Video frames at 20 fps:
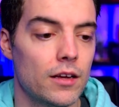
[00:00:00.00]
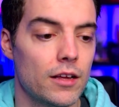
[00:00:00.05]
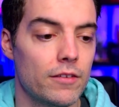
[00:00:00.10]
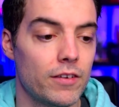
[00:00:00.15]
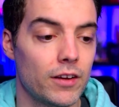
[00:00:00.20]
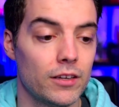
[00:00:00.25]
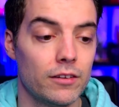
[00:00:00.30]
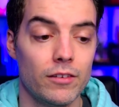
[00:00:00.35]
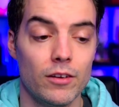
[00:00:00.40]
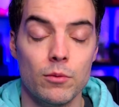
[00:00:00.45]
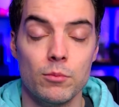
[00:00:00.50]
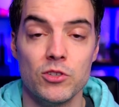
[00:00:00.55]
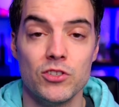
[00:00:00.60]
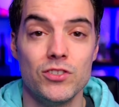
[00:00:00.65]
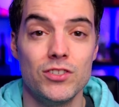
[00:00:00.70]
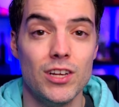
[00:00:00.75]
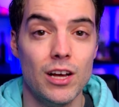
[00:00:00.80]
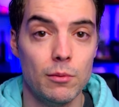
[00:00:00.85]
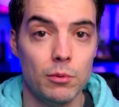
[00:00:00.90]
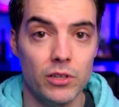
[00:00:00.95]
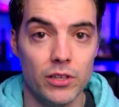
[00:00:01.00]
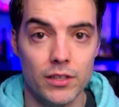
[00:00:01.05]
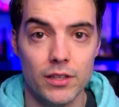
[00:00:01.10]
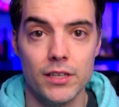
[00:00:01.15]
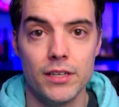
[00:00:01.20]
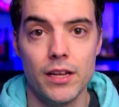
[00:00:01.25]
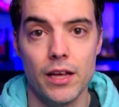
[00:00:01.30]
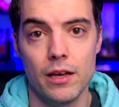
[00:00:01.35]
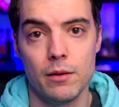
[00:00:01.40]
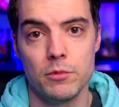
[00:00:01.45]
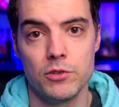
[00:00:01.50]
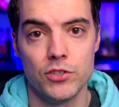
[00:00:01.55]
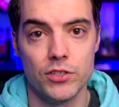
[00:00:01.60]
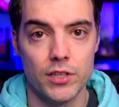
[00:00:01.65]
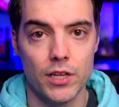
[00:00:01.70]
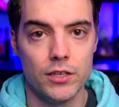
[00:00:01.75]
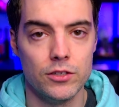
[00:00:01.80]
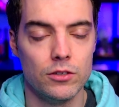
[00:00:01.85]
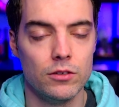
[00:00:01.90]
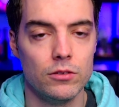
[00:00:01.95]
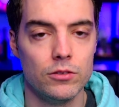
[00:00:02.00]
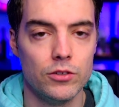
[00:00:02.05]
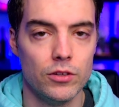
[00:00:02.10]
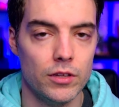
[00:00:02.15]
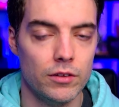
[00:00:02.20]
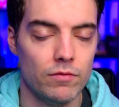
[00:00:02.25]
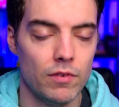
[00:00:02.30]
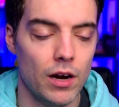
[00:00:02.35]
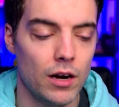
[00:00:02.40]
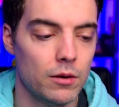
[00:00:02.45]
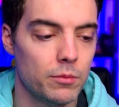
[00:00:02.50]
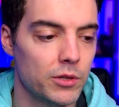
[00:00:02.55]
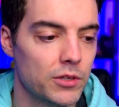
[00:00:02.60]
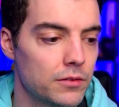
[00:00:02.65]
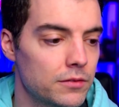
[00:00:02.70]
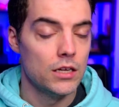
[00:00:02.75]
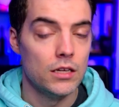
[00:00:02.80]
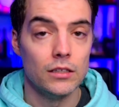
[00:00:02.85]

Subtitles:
Effectively almost doubling the damage they do to the environment.